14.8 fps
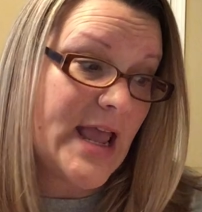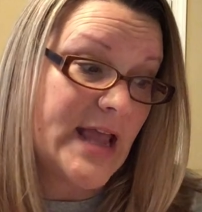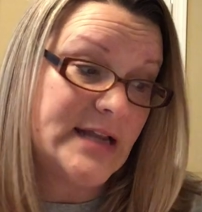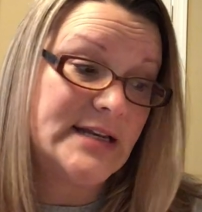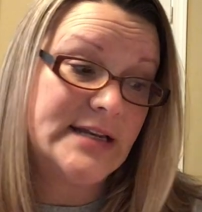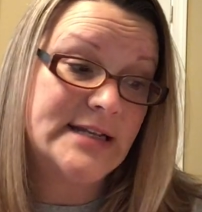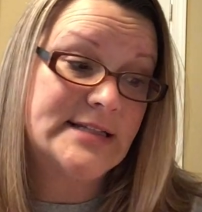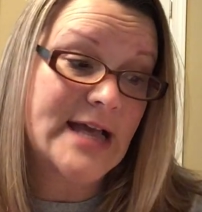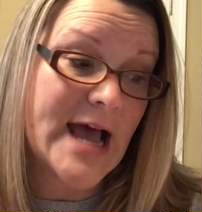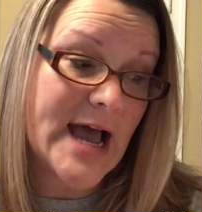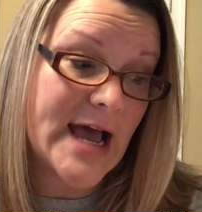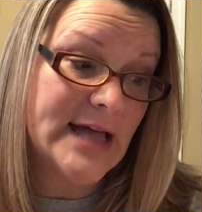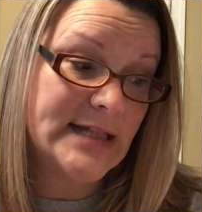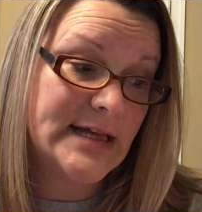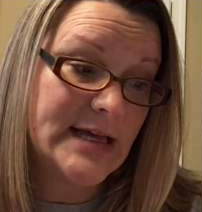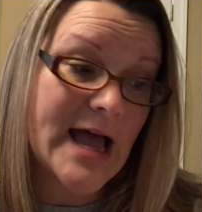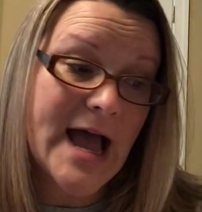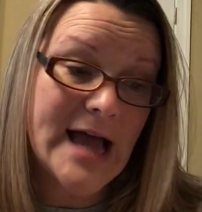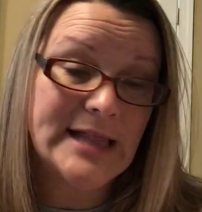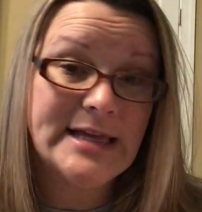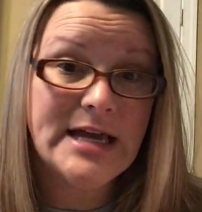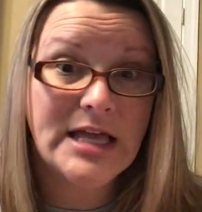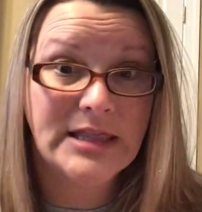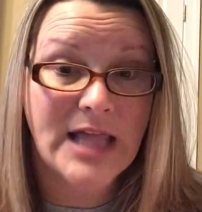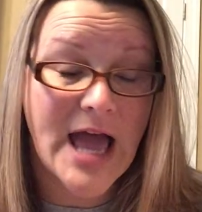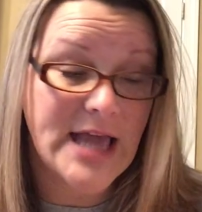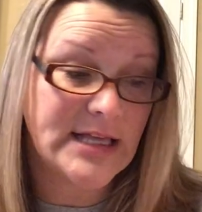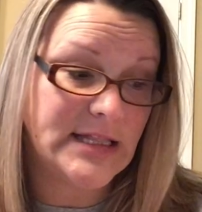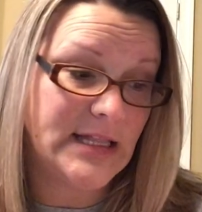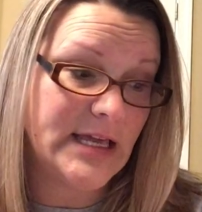and it is highly
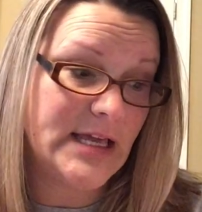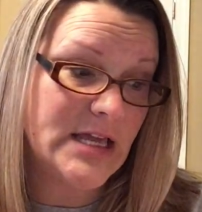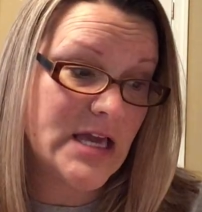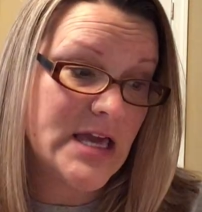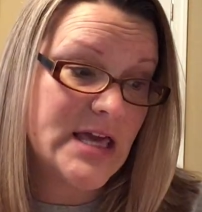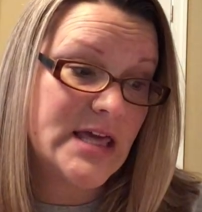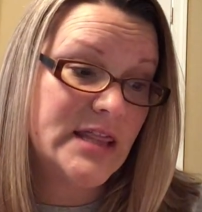unlikely,